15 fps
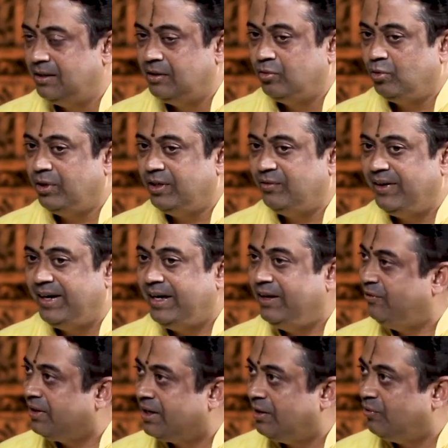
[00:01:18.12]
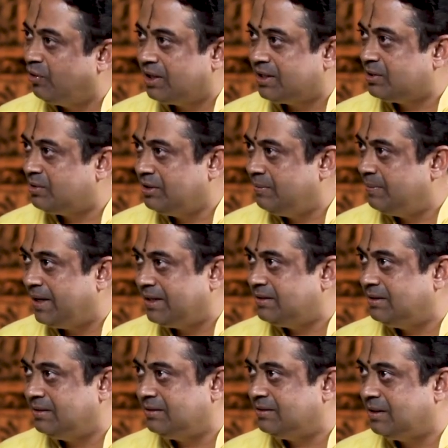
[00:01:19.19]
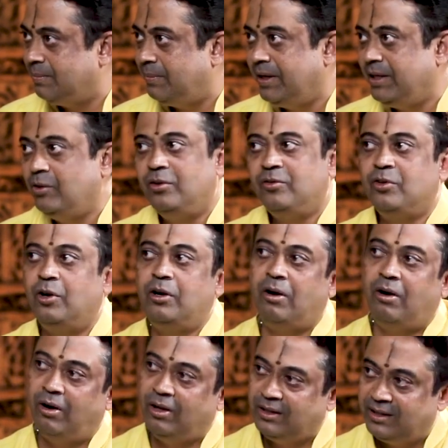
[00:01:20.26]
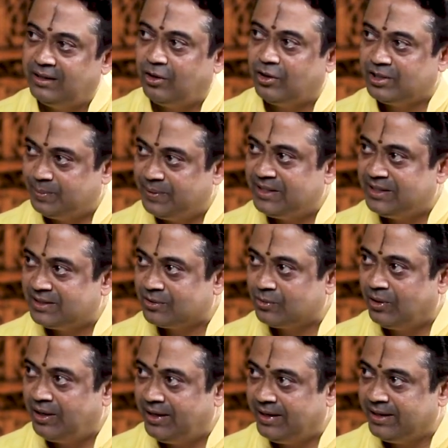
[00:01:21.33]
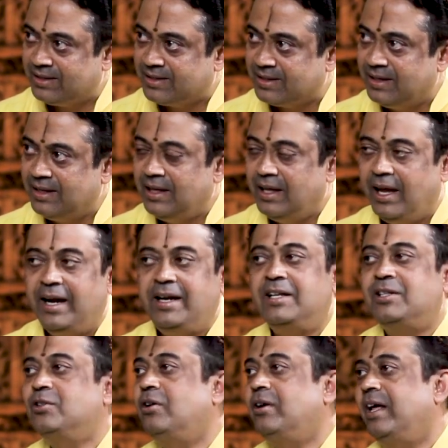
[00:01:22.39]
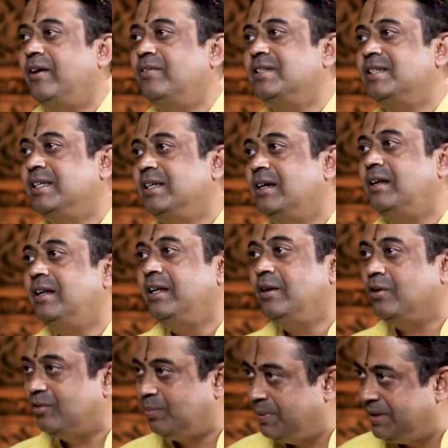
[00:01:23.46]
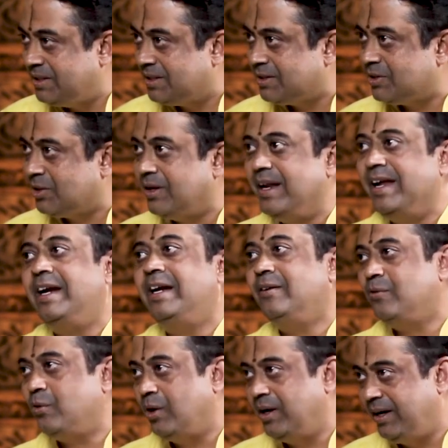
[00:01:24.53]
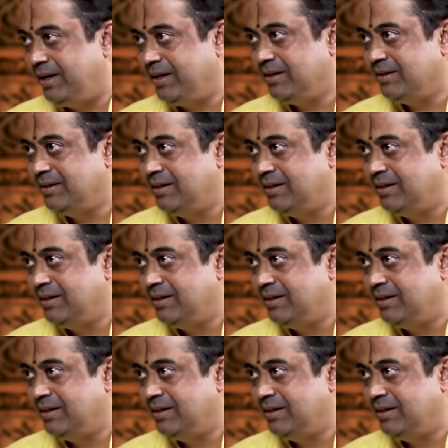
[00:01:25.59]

So it's very difficult for us to imagine somebody who has got all the auspicious qualities and does not have a single inauspicious or negative quality.